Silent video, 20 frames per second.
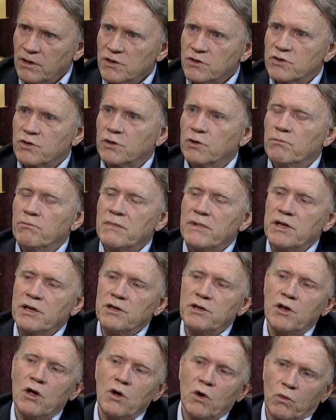so that
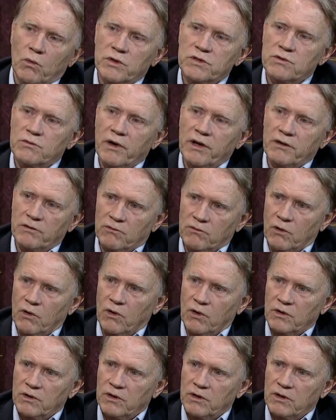men know what's right and
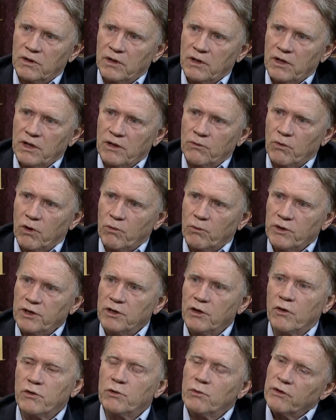wrong. Well, we
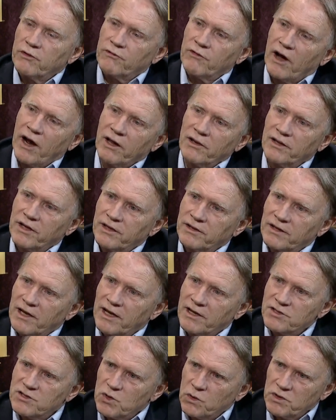know that we violate
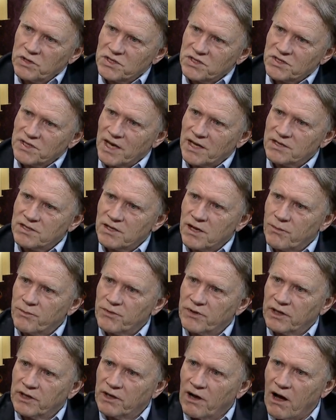that. So he sets
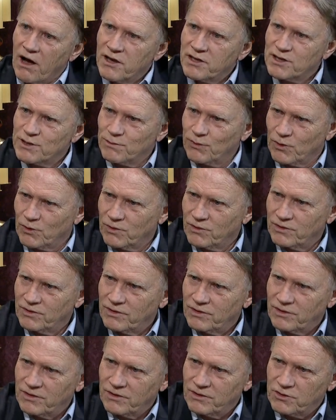up the gospel
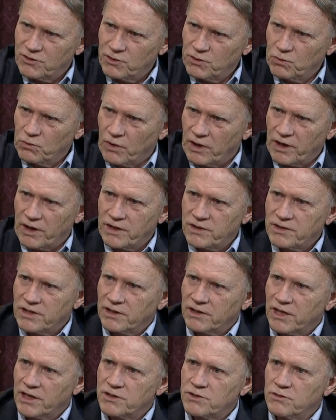2 ways.
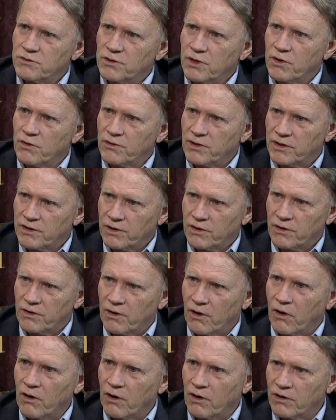He lets you know that
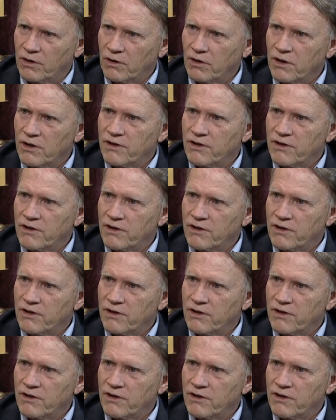there's